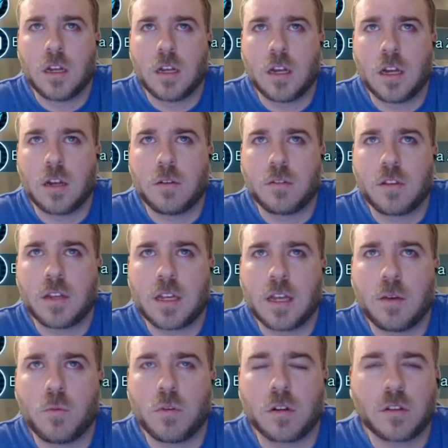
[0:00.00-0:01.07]
I don't think
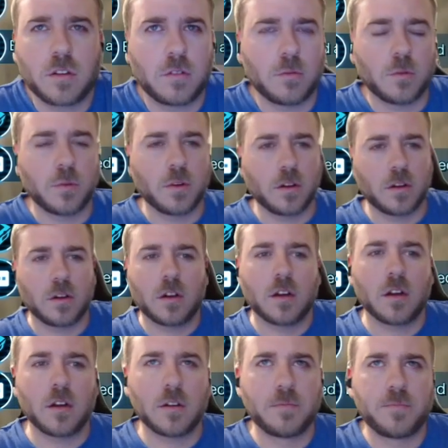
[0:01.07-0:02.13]
it worked through
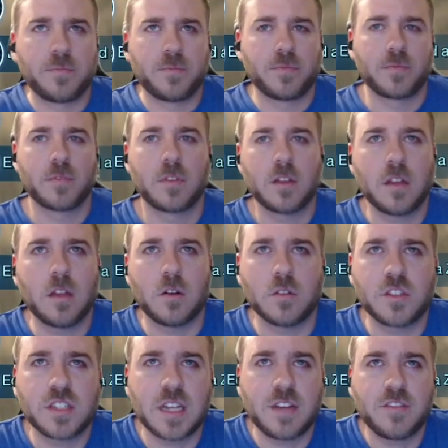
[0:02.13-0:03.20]
her little
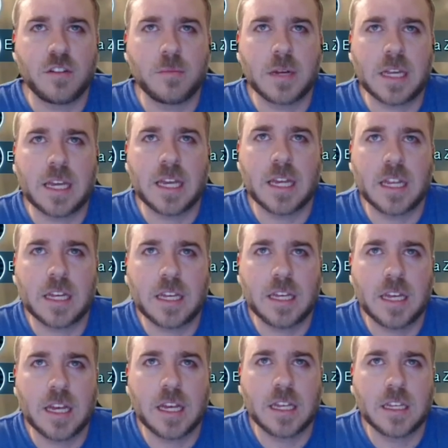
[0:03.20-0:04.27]
savior mechanic
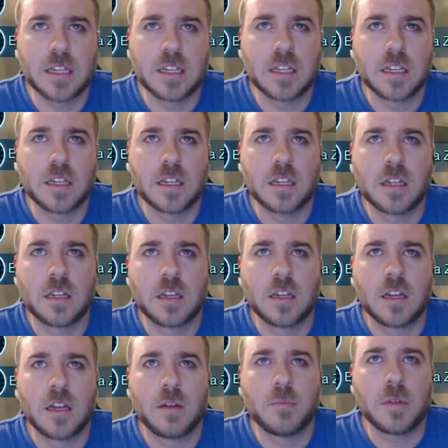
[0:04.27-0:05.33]
yet.
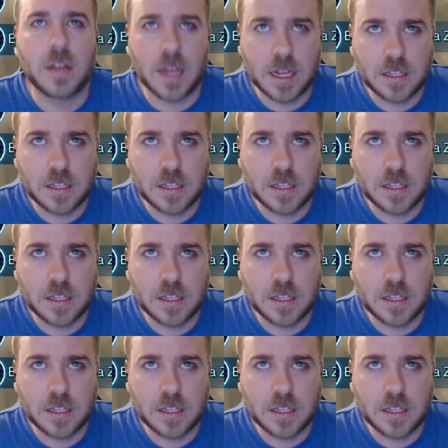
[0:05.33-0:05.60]
But that